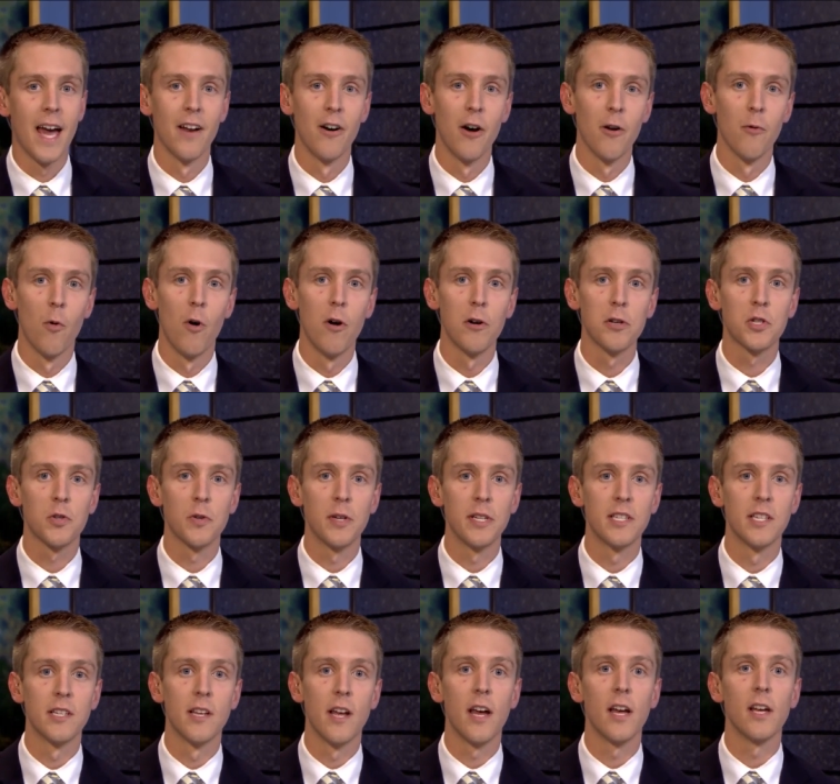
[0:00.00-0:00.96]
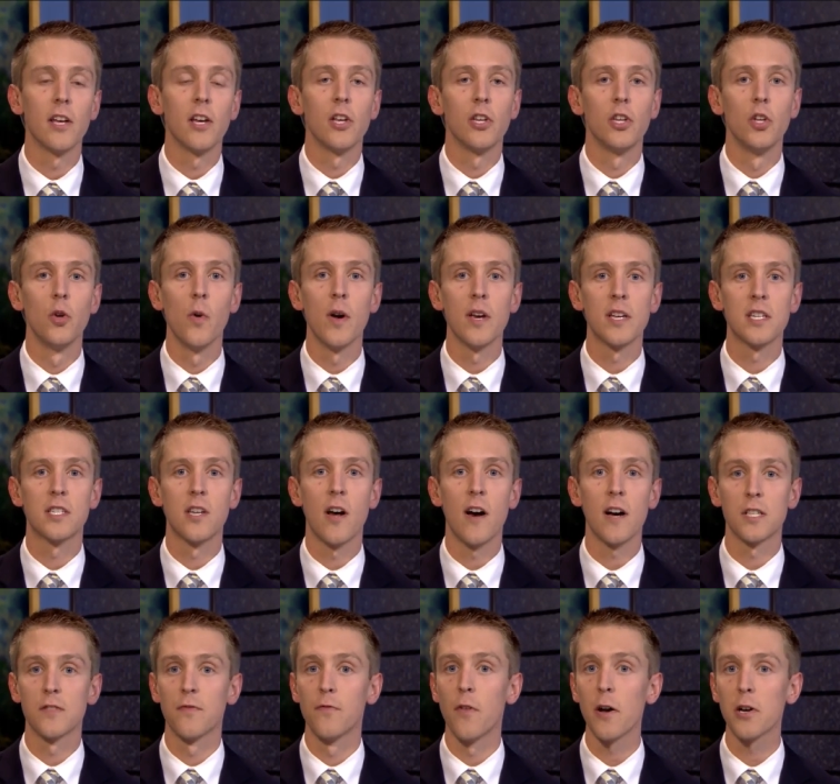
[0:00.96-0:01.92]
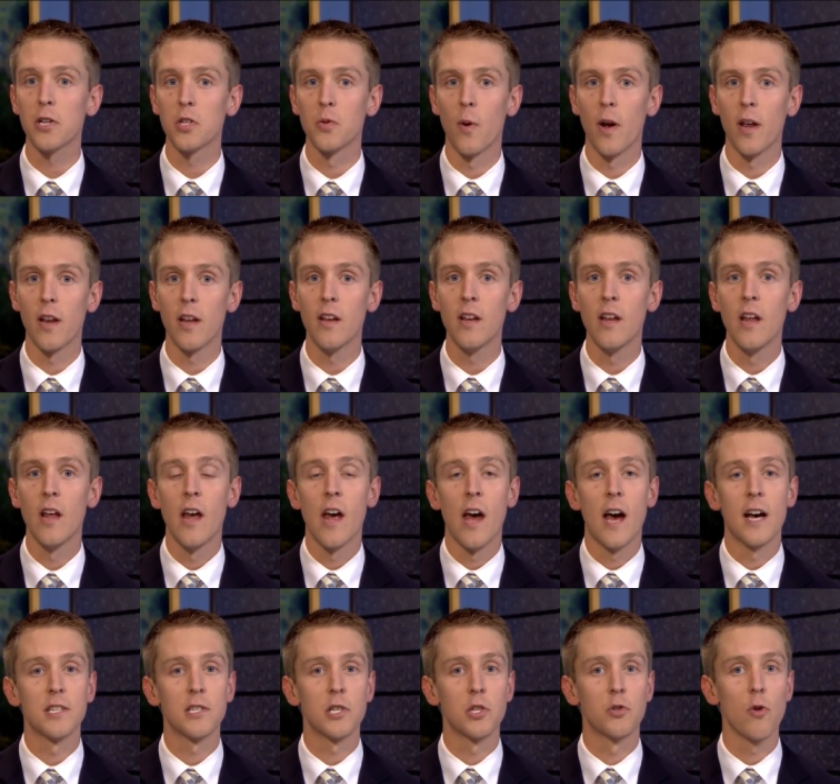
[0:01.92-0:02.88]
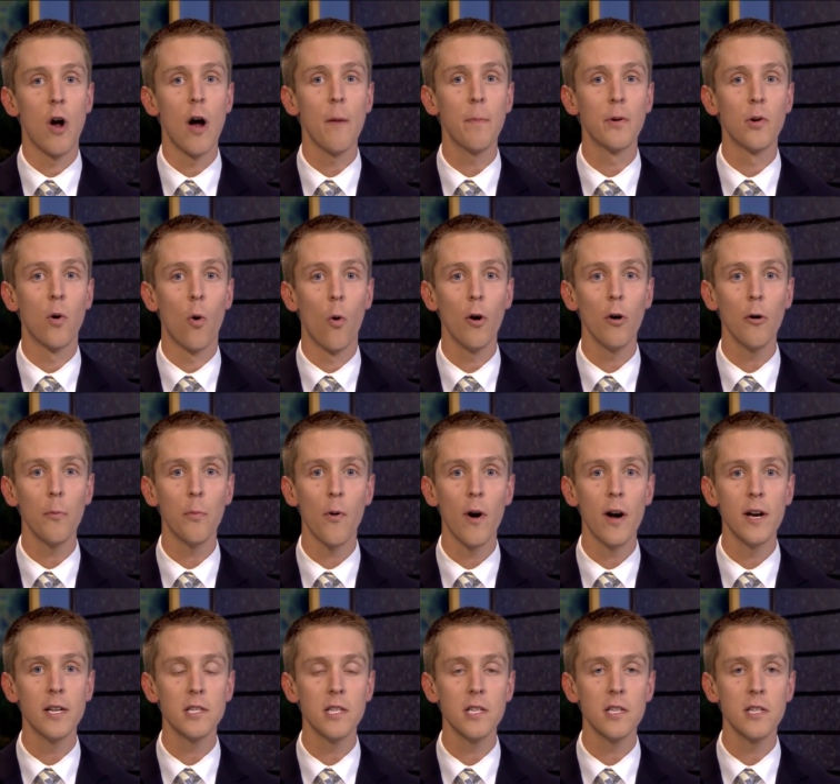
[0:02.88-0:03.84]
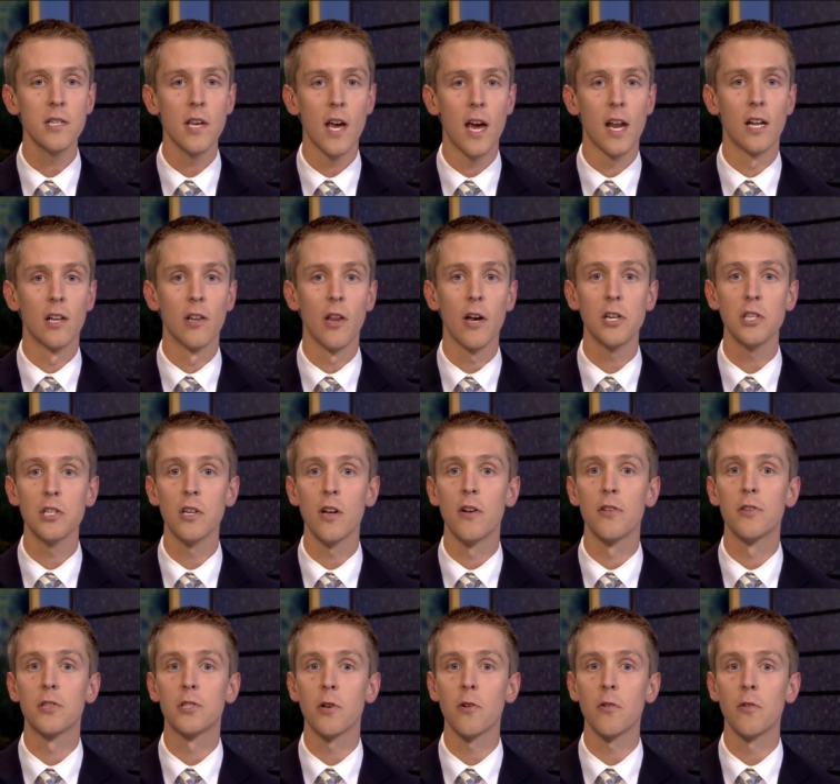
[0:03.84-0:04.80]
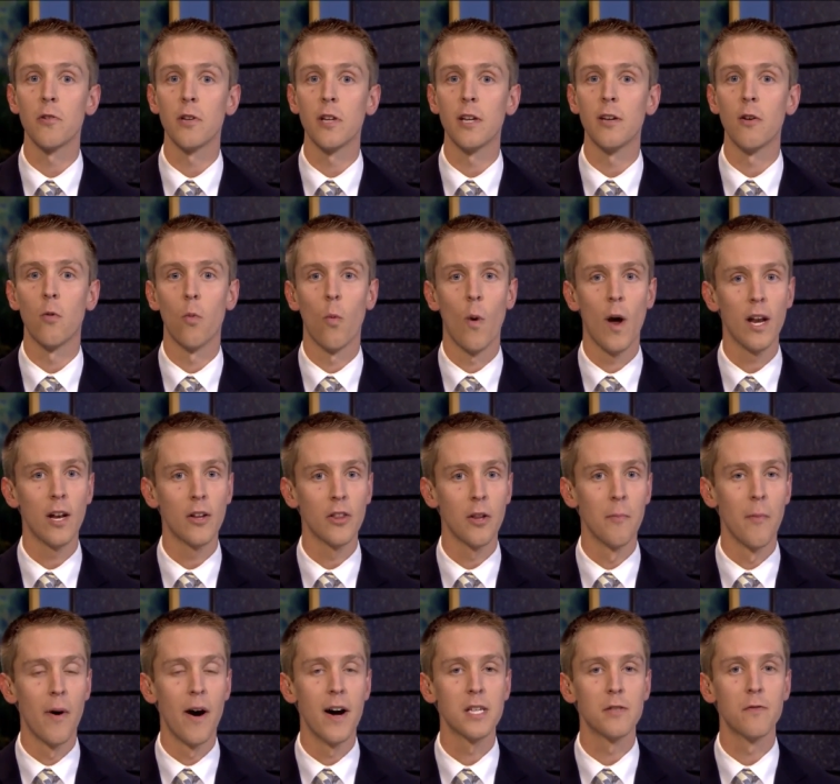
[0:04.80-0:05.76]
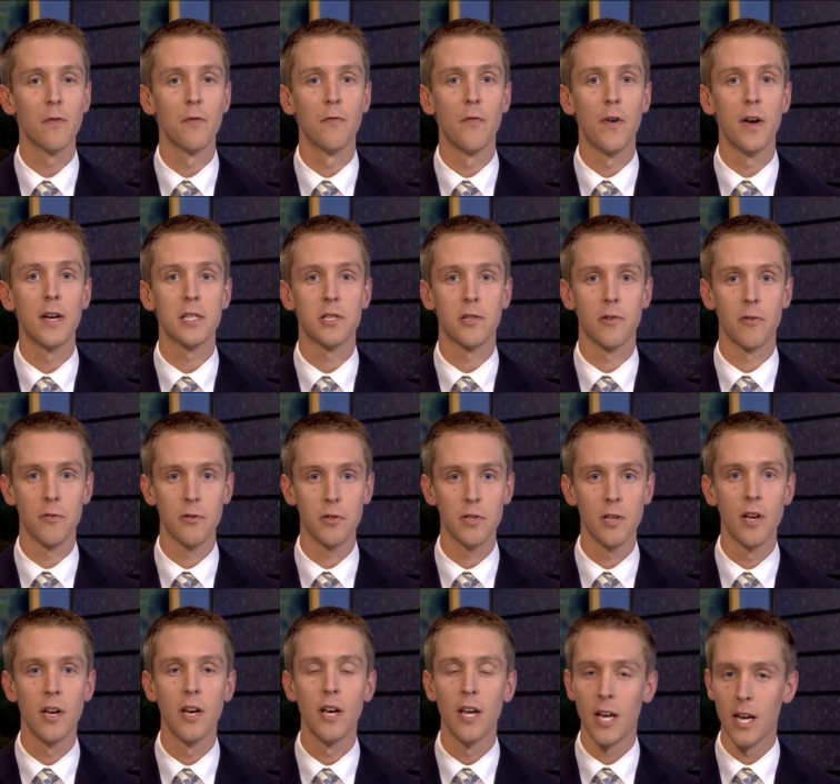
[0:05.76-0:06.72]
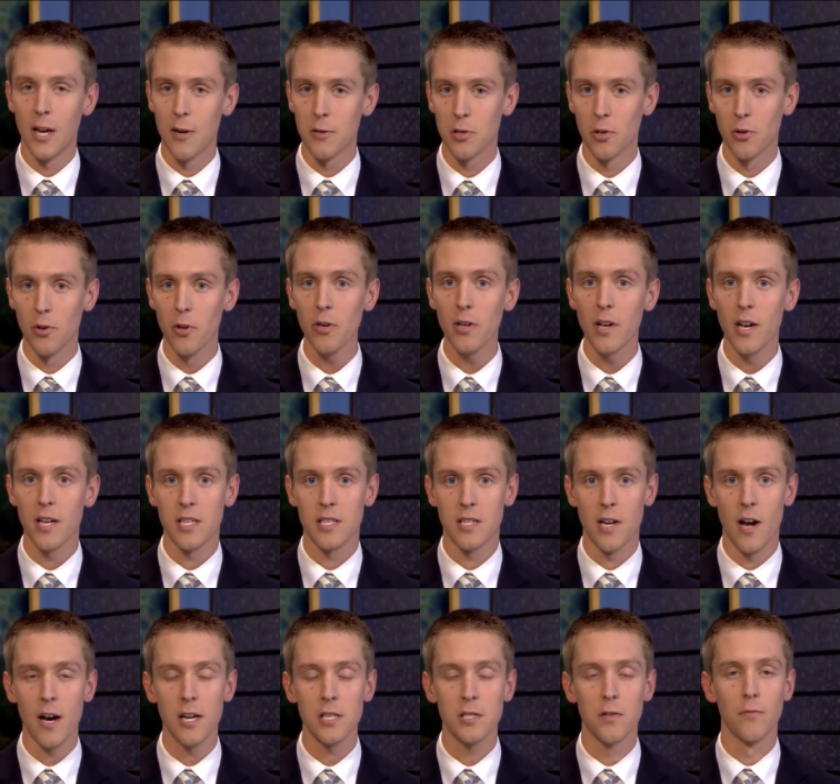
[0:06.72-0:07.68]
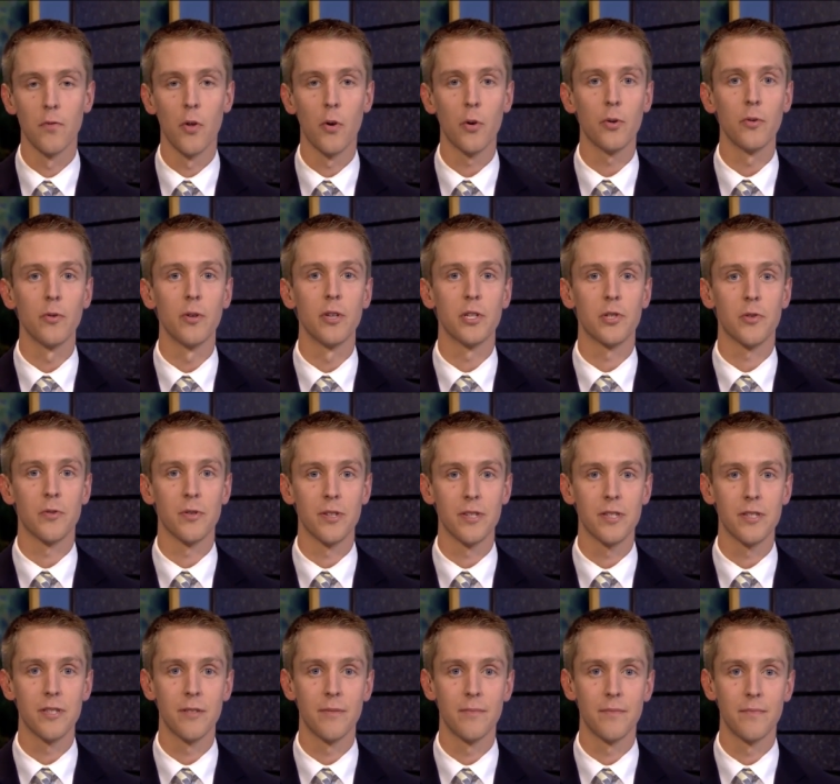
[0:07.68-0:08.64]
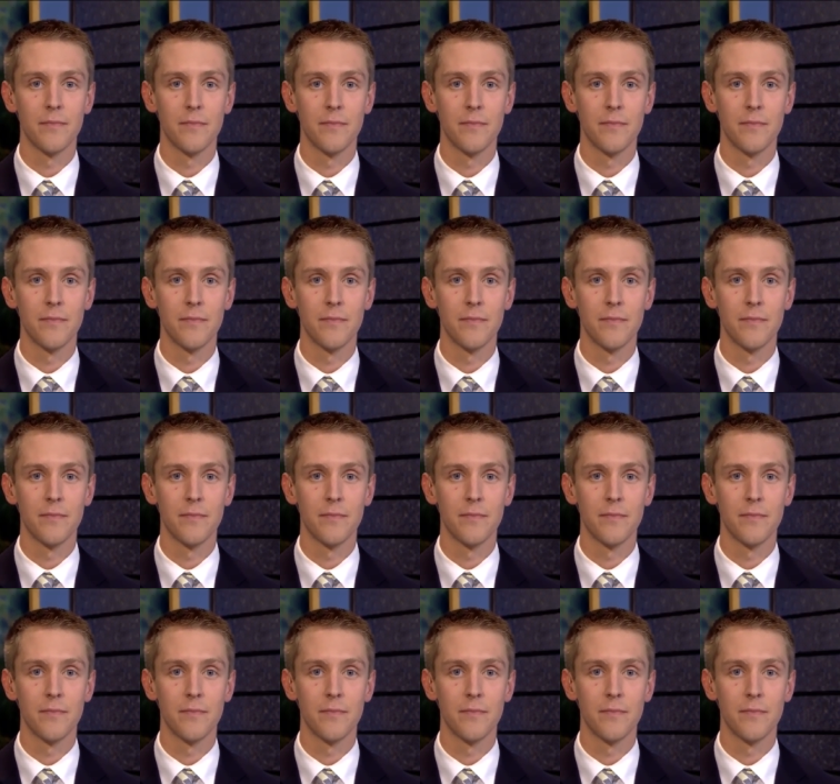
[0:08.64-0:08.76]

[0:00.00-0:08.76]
And on Wall Street today, U.S. stocks fluctuated as a drop in oil prices and election uncertainty weighed on the minds of investors. Here's a look at stocks of local interest.